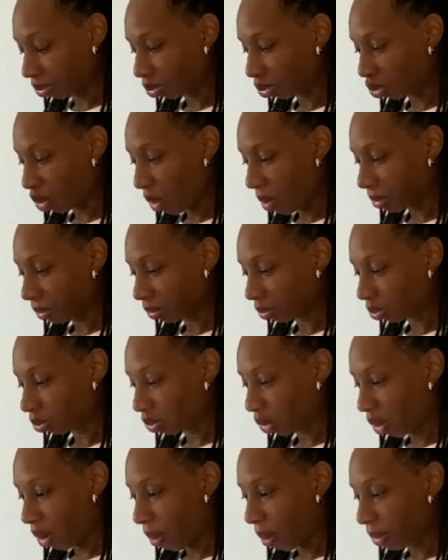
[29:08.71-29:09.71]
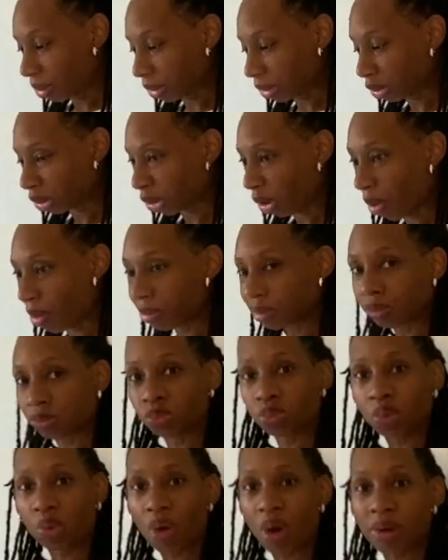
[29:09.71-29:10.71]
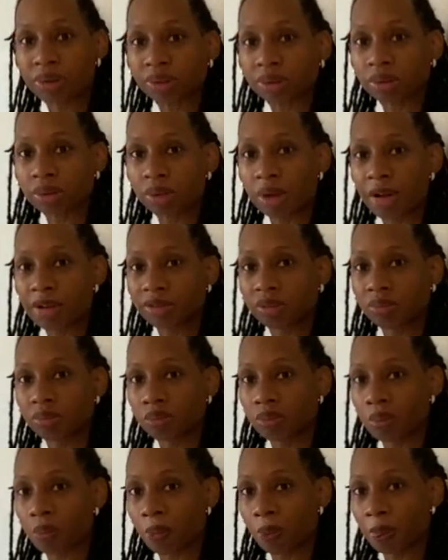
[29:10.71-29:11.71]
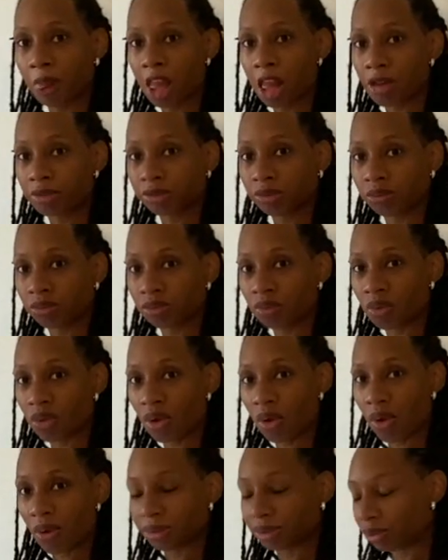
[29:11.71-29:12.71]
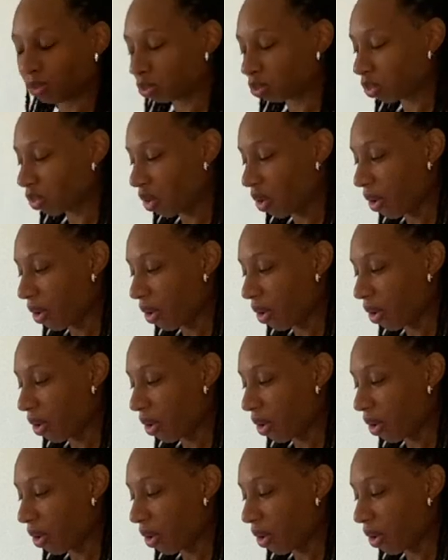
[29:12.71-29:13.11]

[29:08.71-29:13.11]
She don't want me to ride with her. She gotta go see her, all her old boyfriends.